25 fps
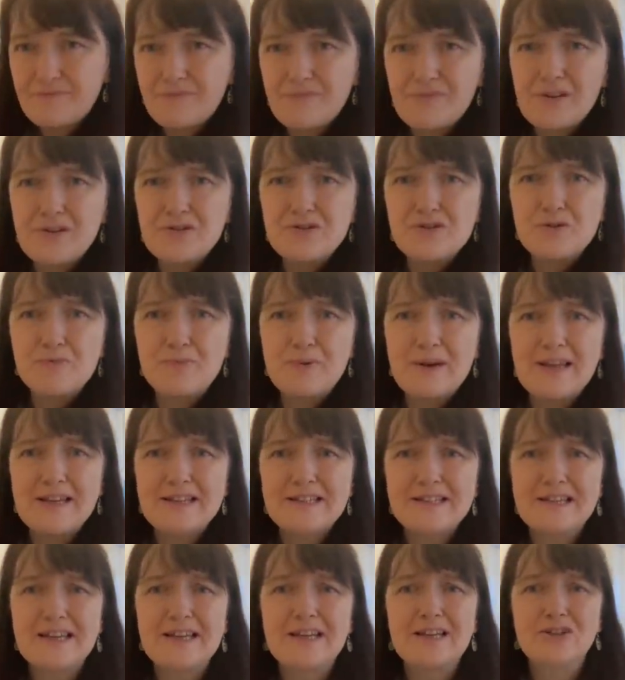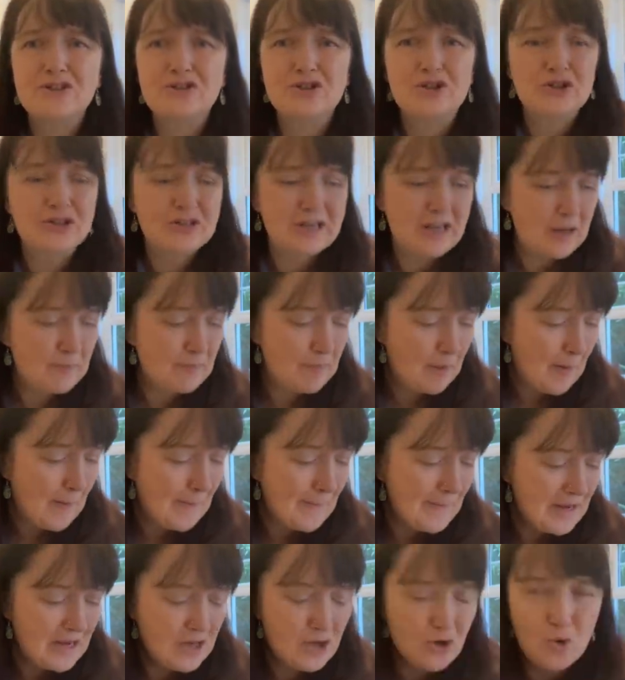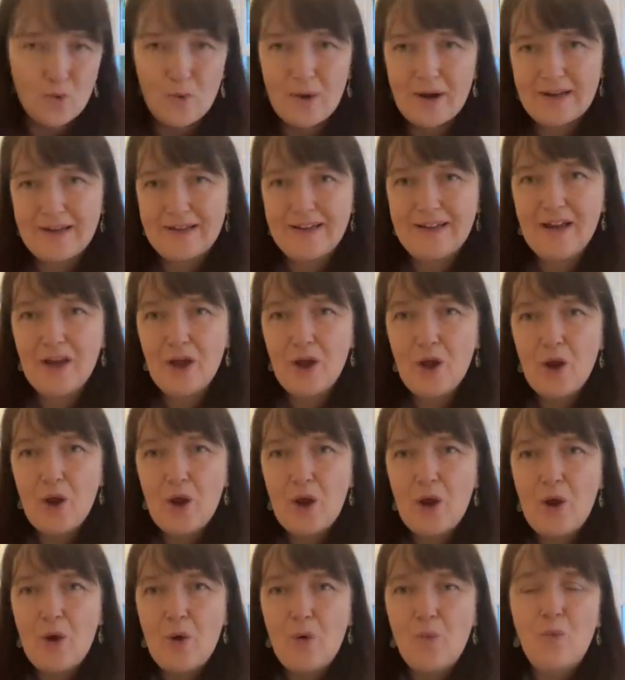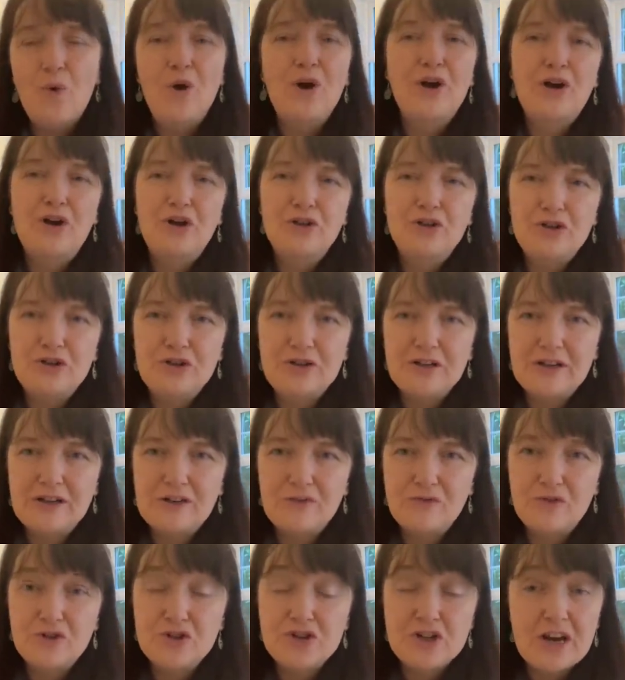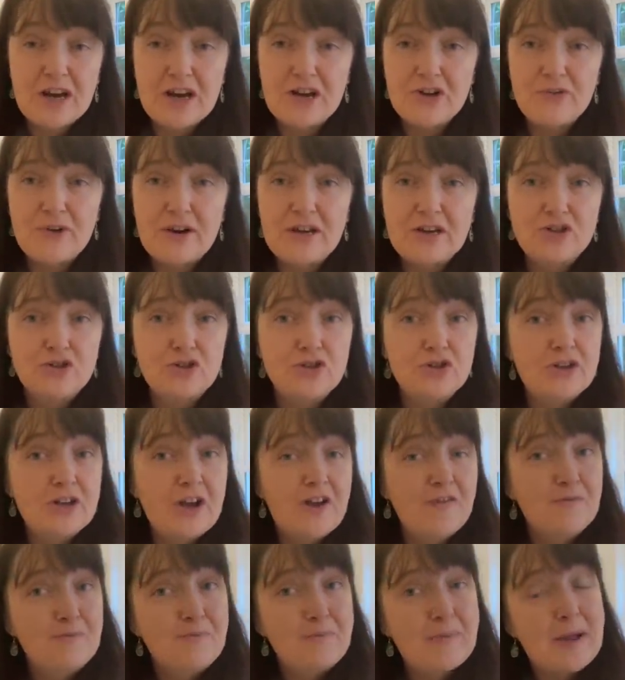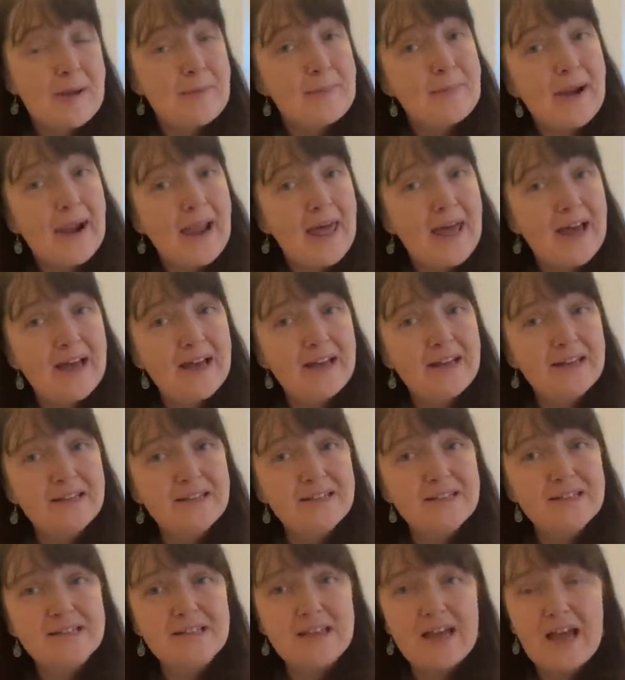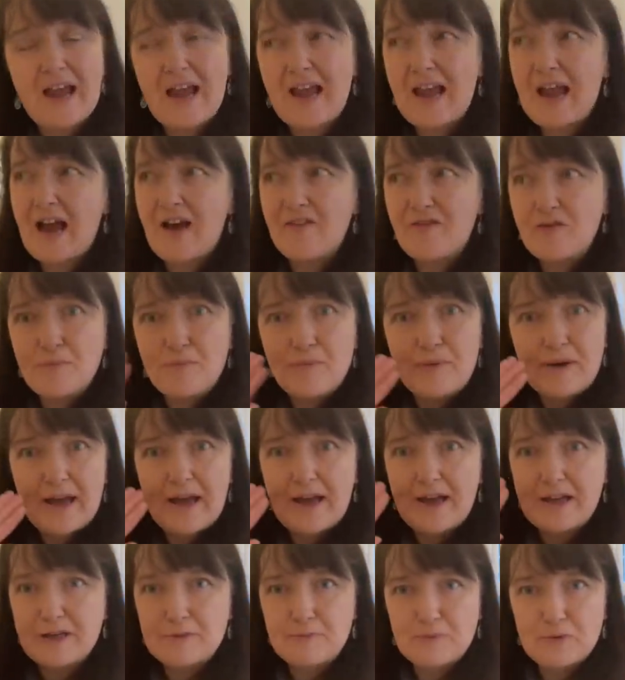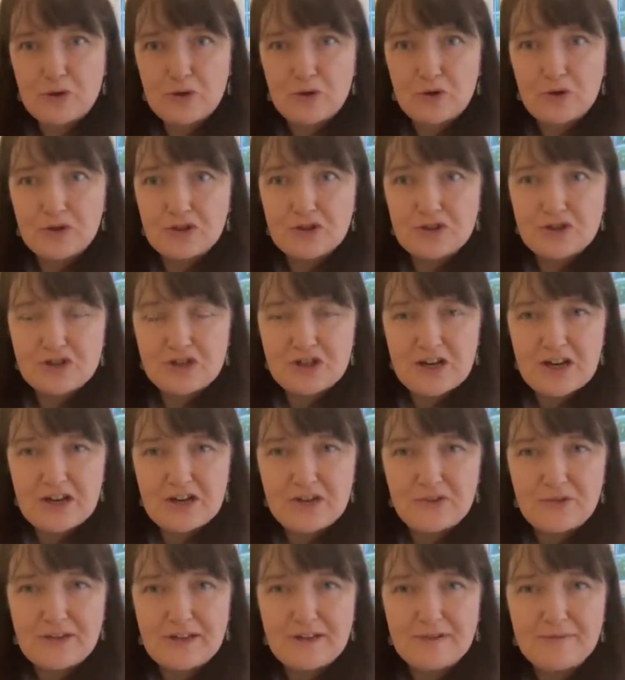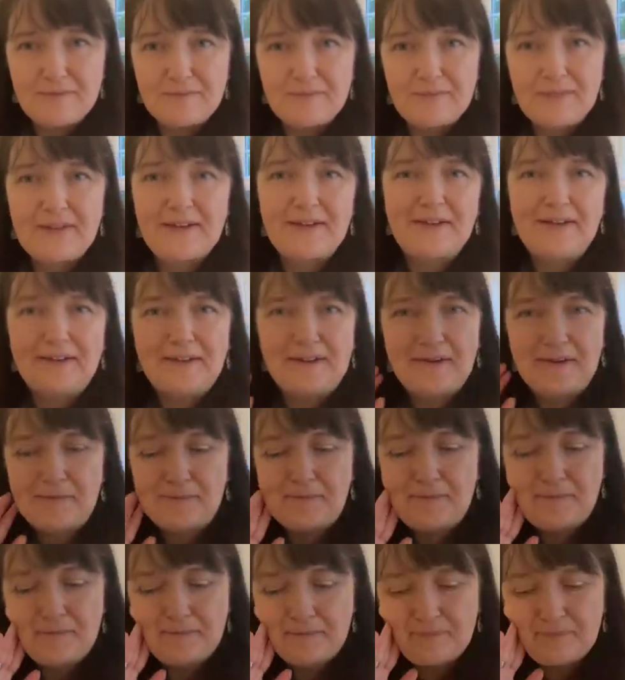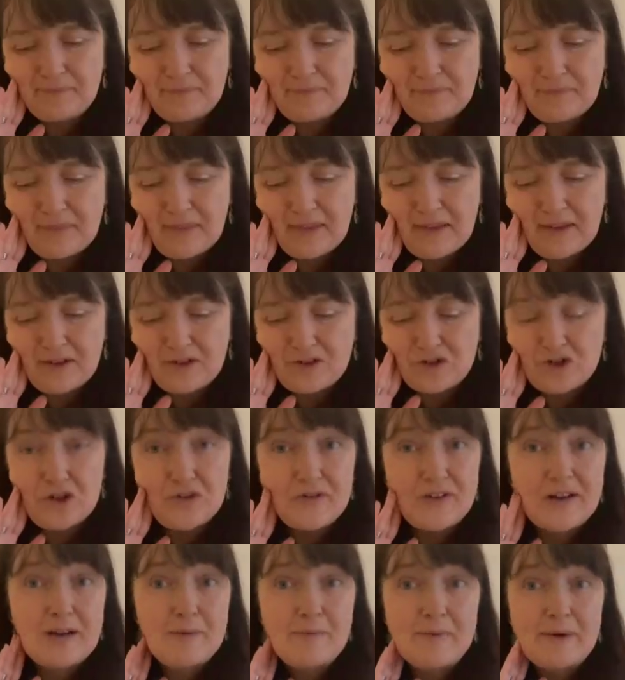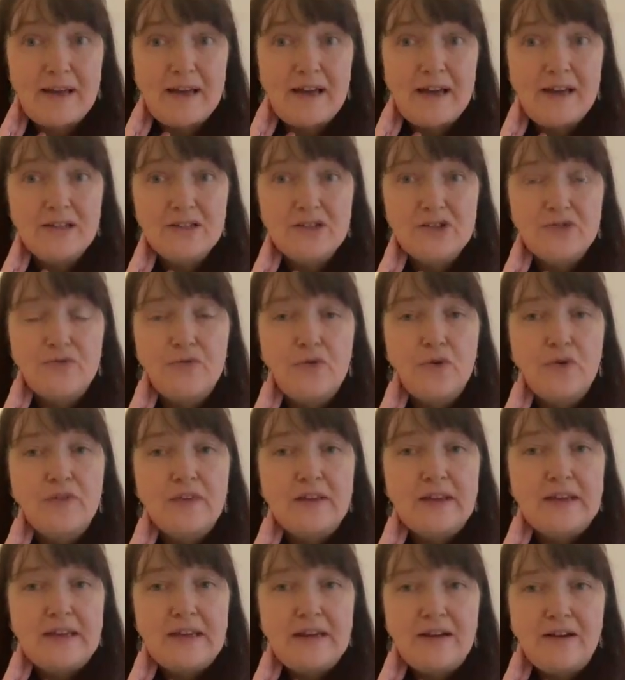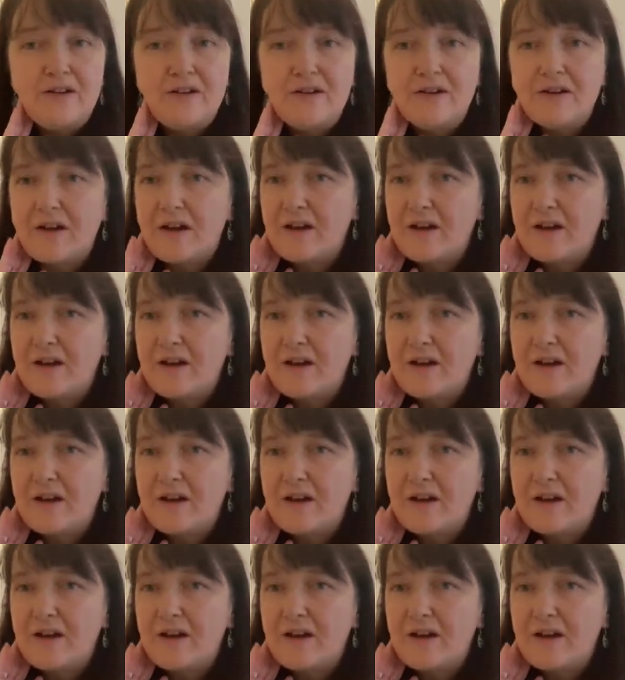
So plenty to keep me going. What are you knitting for January? Do you have big plans? I haven't planned beyond January. Do you have any plans for the year?